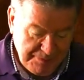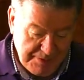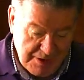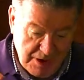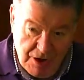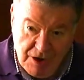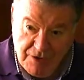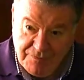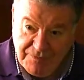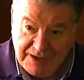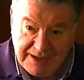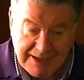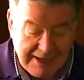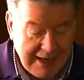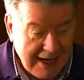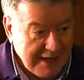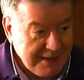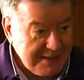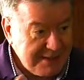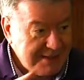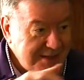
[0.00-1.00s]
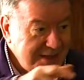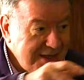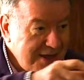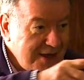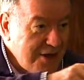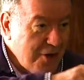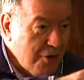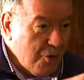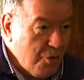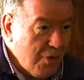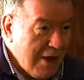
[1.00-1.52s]
Irving case,
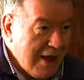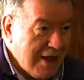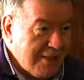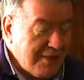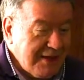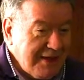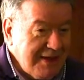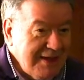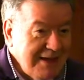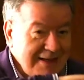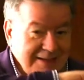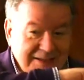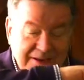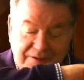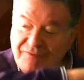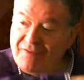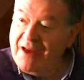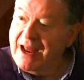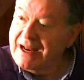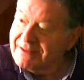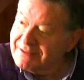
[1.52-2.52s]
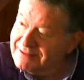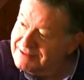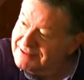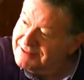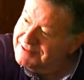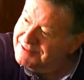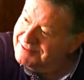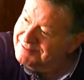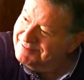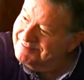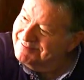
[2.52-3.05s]
where the
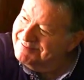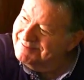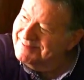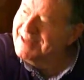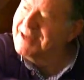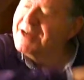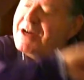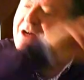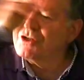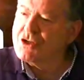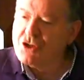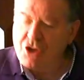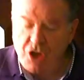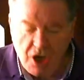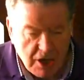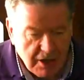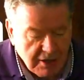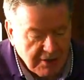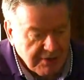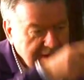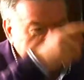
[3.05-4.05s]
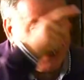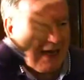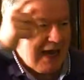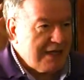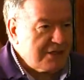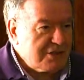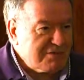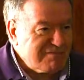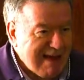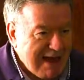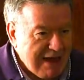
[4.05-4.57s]
defense turned the
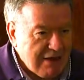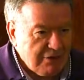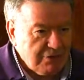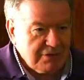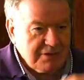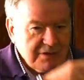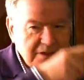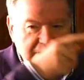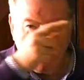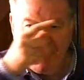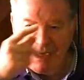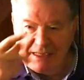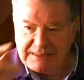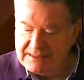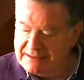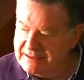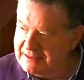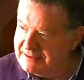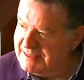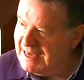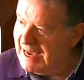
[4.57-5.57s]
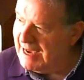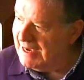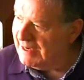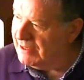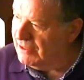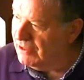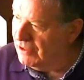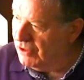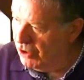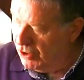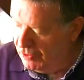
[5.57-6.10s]
case round as an attack
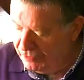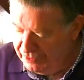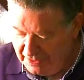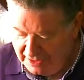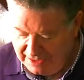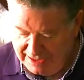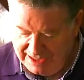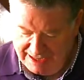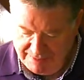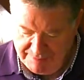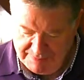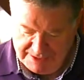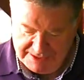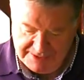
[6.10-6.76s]
on the claimant.